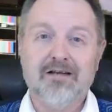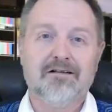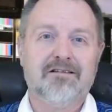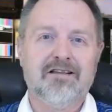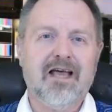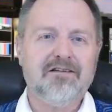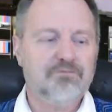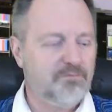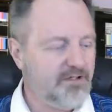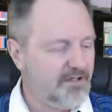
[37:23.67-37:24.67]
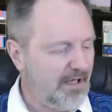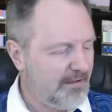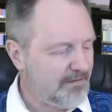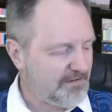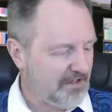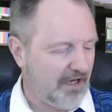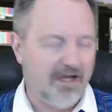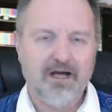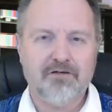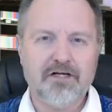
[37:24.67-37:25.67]
And that would be the end
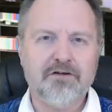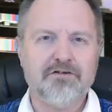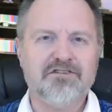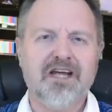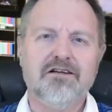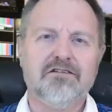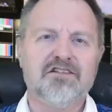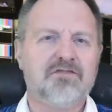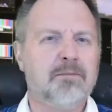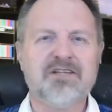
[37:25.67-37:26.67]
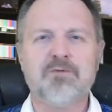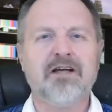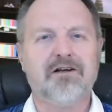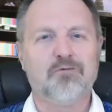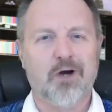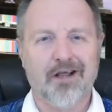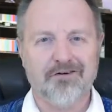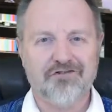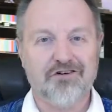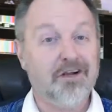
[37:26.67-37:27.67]
of another Tales from SYL
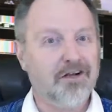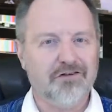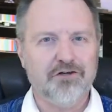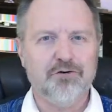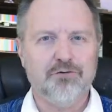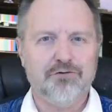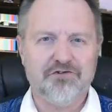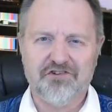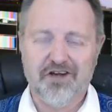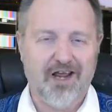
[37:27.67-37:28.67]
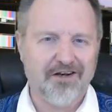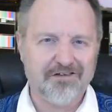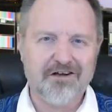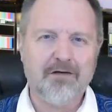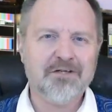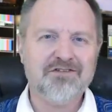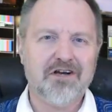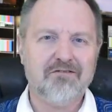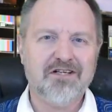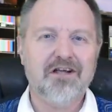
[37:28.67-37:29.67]
Ranch, news and
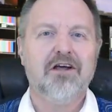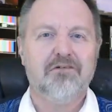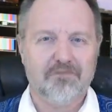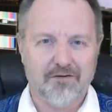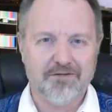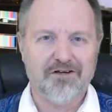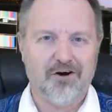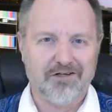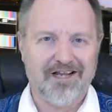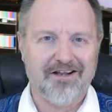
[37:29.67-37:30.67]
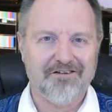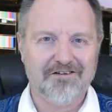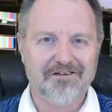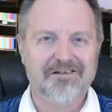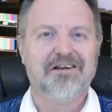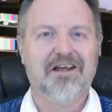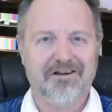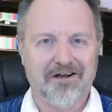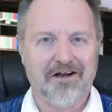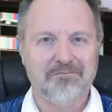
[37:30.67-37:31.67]
commentary from the Heartland.
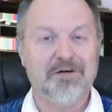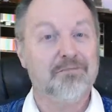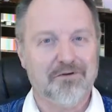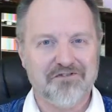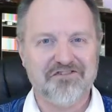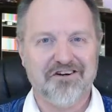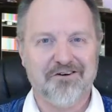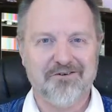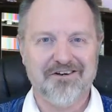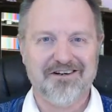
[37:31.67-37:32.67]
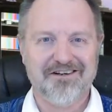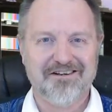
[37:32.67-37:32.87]
And I'm Bill Stone.